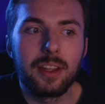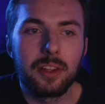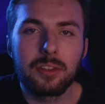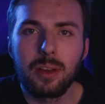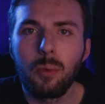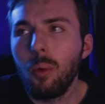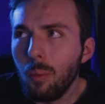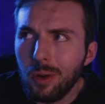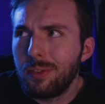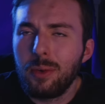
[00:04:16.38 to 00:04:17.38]
you say, well,
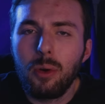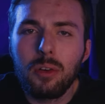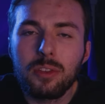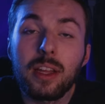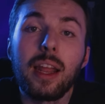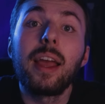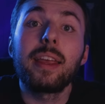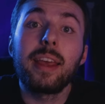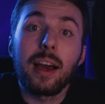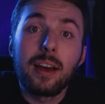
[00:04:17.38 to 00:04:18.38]
what if they were all insane?
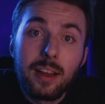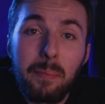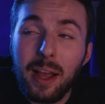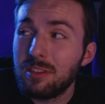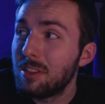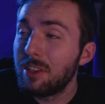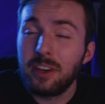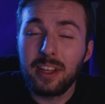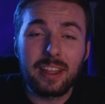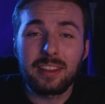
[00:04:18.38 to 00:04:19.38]
Yeah, mass
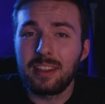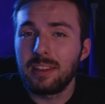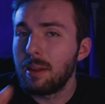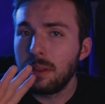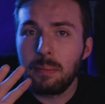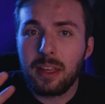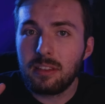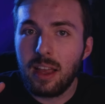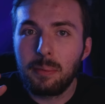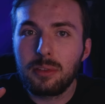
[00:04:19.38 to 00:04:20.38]
hysteria, that
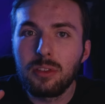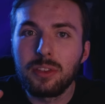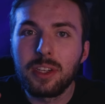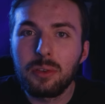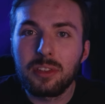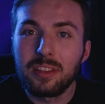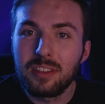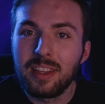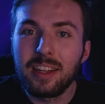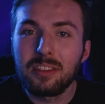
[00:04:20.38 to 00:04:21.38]
makes absolutely no
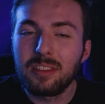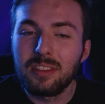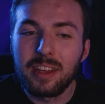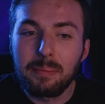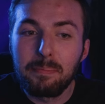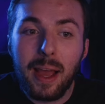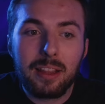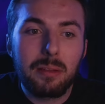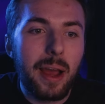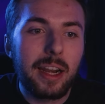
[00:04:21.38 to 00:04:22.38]
sense, and that is like
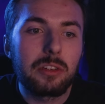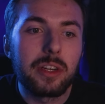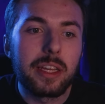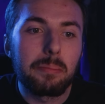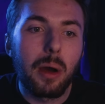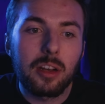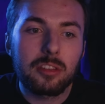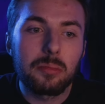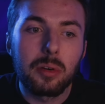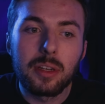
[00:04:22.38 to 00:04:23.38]
mathematically
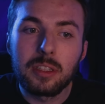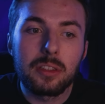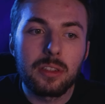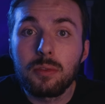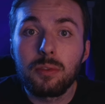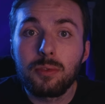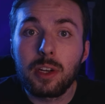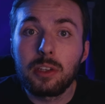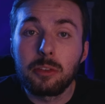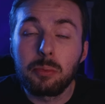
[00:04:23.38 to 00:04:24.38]
impossible. And
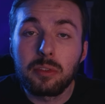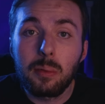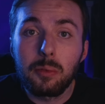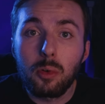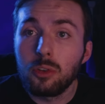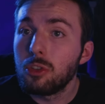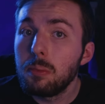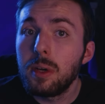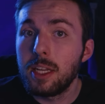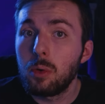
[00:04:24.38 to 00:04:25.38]
frankly, it's been said before,
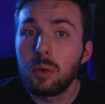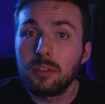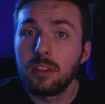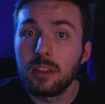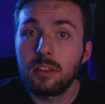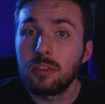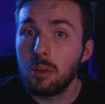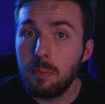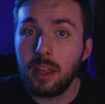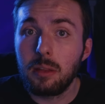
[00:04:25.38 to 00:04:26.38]
too many coincidences
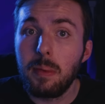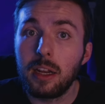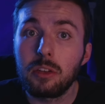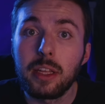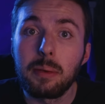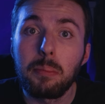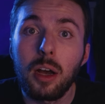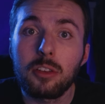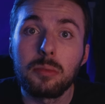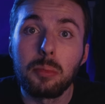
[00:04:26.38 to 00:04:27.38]
are mathematically
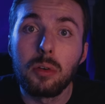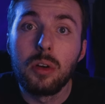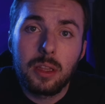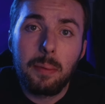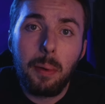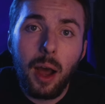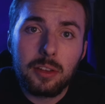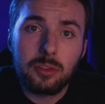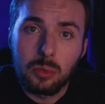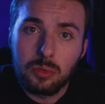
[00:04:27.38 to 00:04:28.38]
impossible. The
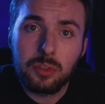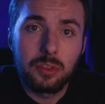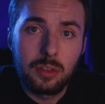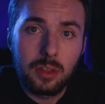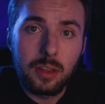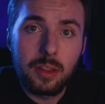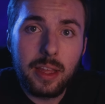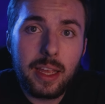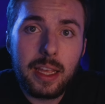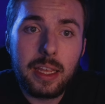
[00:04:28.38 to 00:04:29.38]
apostles,
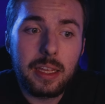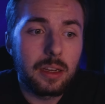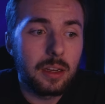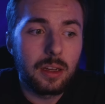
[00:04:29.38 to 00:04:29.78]
they